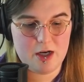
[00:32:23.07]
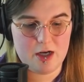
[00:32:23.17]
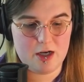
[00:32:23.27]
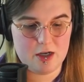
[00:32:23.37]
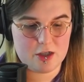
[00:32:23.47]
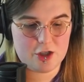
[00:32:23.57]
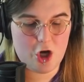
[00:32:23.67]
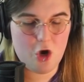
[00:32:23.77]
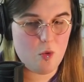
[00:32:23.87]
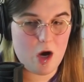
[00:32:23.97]
uh
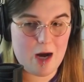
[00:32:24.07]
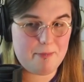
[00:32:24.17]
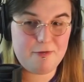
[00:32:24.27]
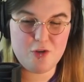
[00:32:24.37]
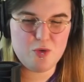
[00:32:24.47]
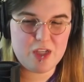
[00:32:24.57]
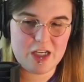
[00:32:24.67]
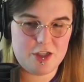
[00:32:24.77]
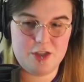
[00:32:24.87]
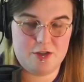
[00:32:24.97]
co-op food
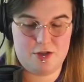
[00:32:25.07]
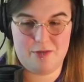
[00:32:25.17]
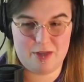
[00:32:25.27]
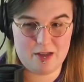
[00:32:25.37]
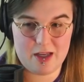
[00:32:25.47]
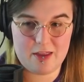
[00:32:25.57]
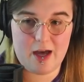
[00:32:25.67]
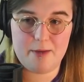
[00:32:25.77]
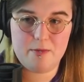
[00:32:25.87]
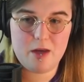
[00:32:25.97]
kitchens or something like that